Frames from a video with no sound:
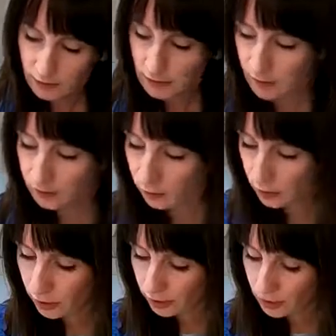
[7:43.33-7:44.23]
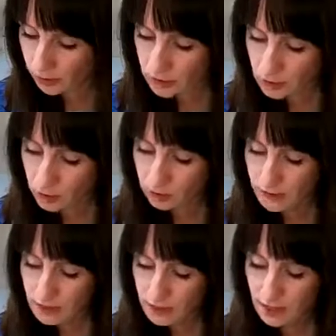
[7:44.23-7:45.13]
If you're wondering about serving
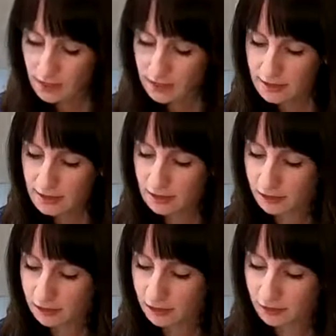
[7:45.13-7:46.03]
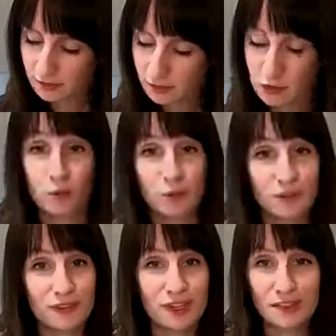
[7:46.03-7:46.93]
size, 2 of
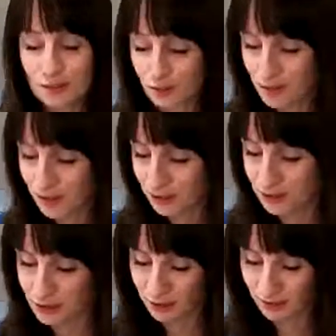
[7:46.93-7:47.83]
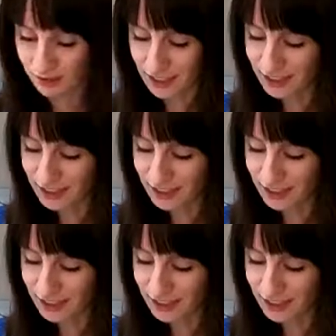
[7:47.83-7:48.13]
these would be a good serving.